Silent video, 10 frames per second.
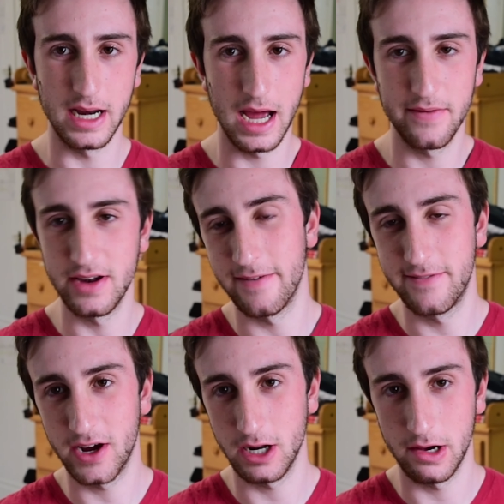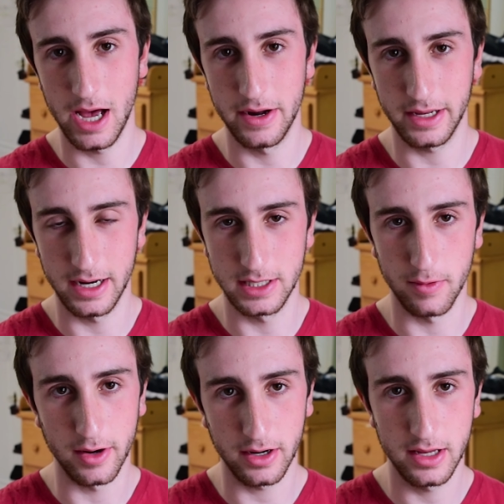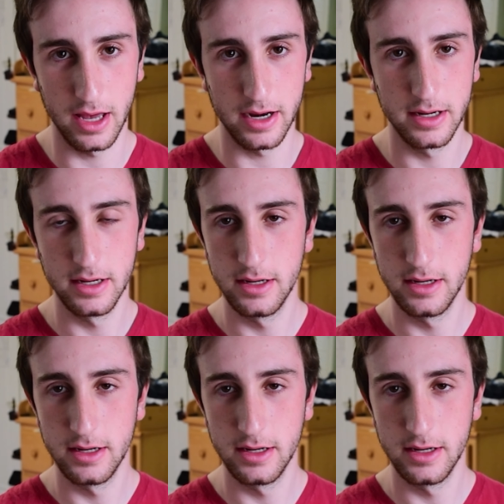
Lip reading: I have not figured out how to get it to work yet.